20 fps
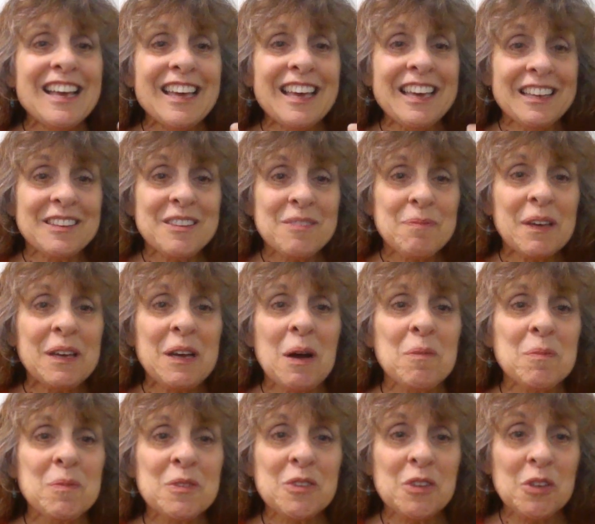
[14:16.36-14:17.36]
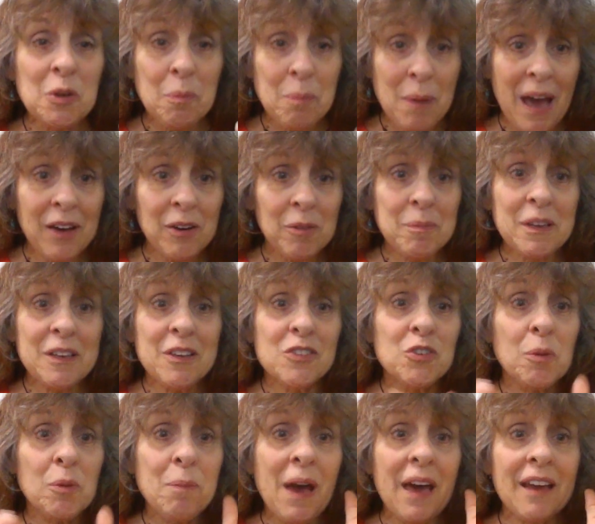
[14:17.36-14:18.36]
it becomes your battle,
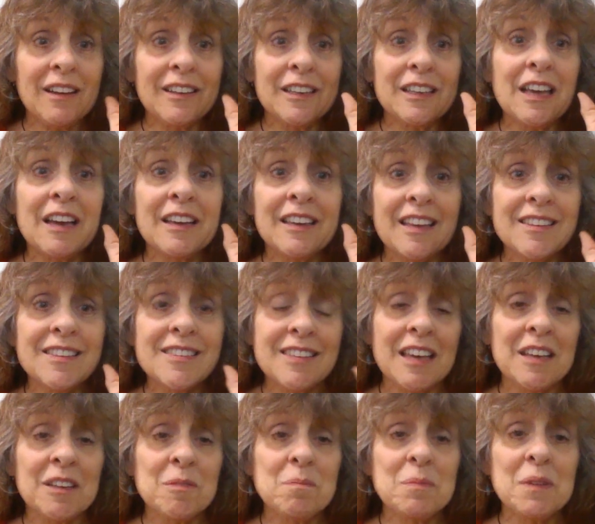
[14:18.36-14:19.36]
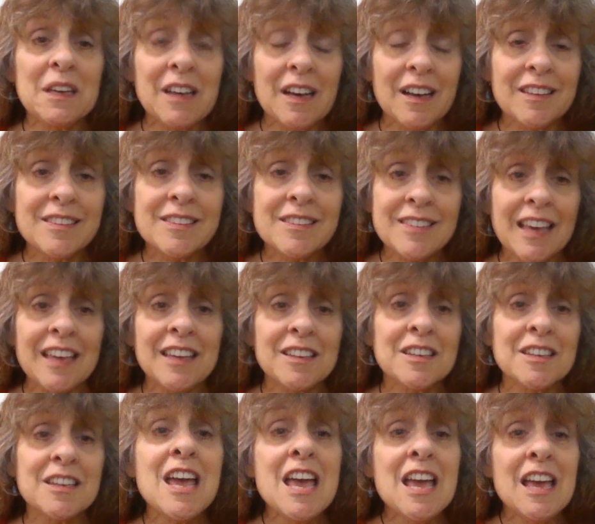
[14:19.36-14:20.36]
because you're battling against Satan, because
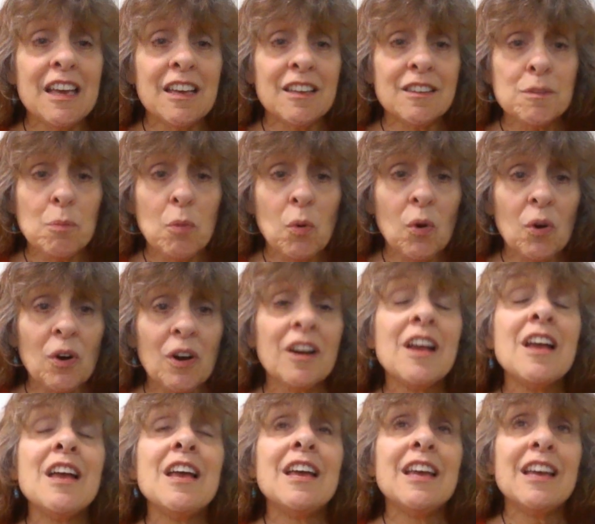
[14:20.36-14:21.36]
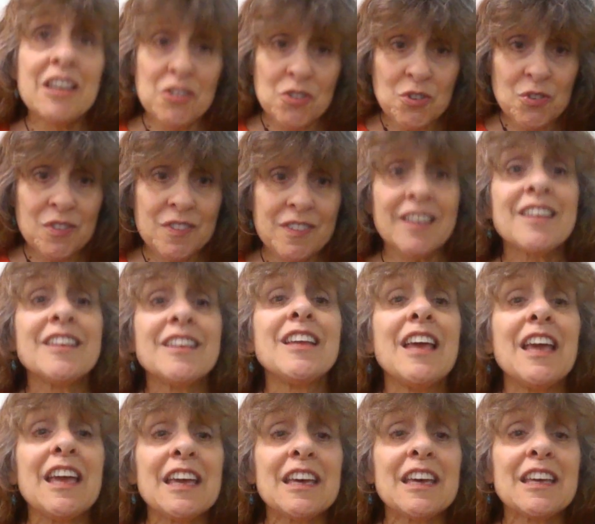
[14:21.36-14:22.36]
Satan is more
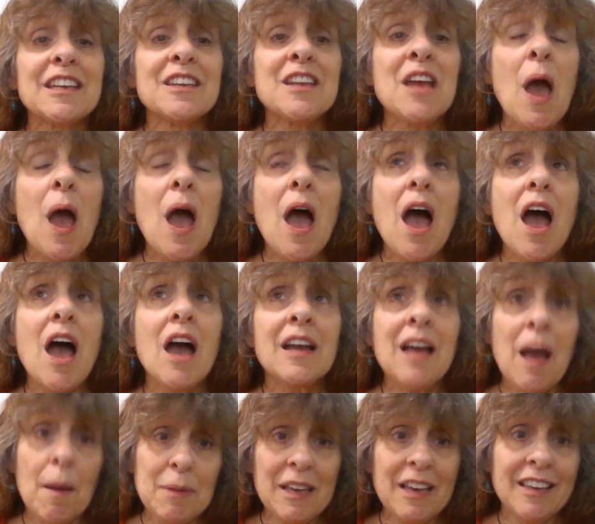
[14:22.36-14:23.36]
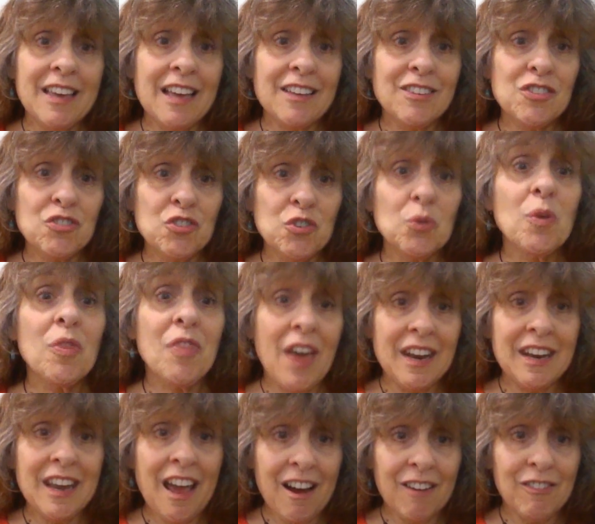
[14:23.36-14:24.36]
interested in coming against you
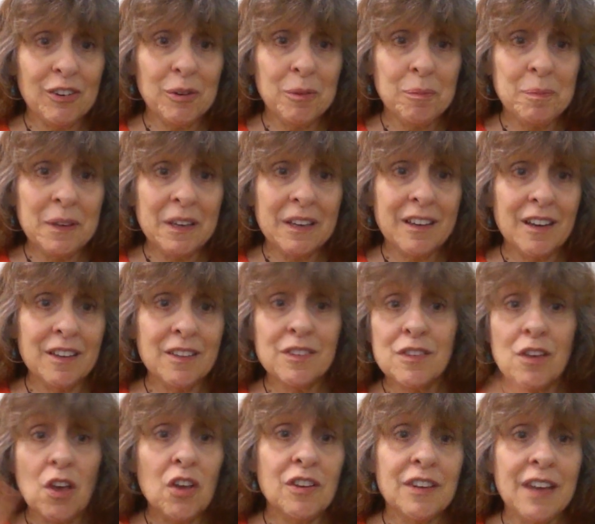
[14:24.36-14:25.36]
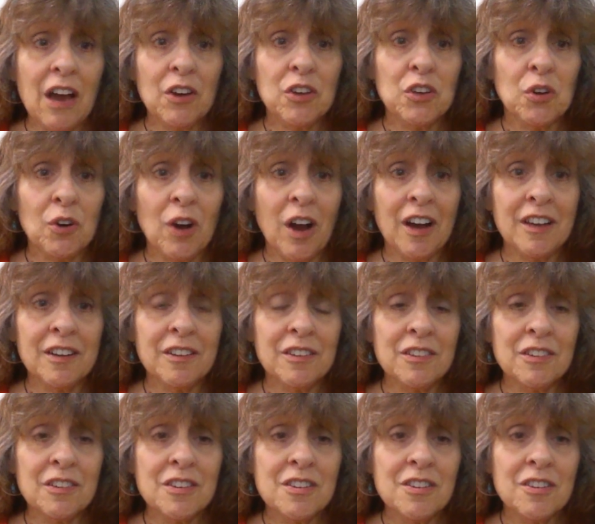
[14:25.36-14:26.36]
than ever, because now you're
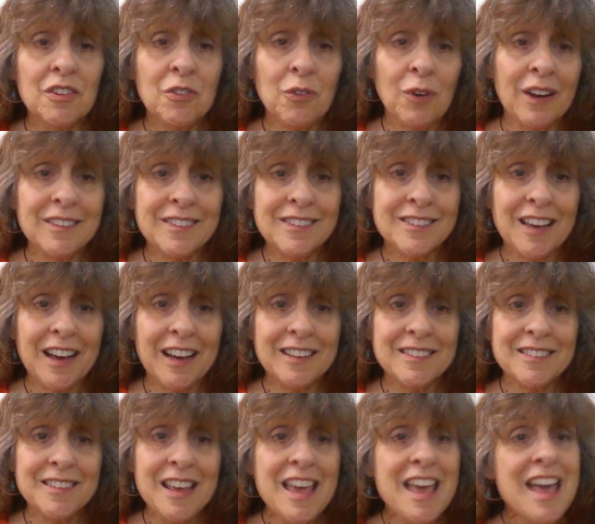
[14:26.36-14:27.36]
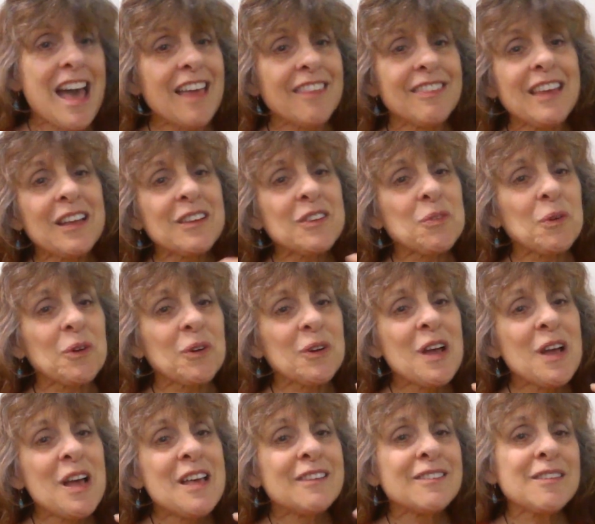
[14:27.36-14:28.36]
on Christ's side. And that's
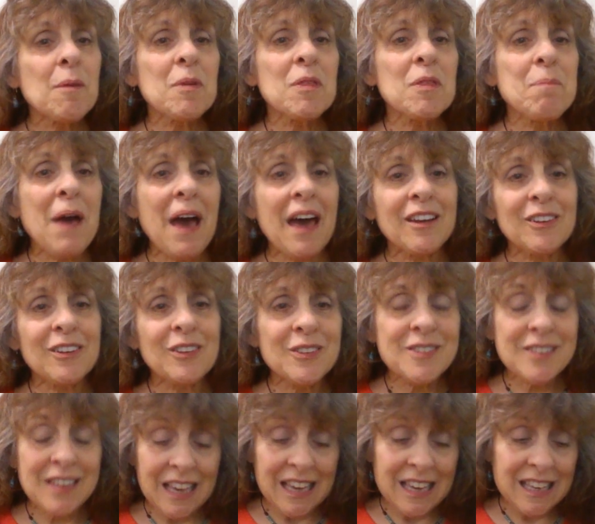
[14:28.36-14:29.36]
where some of the battles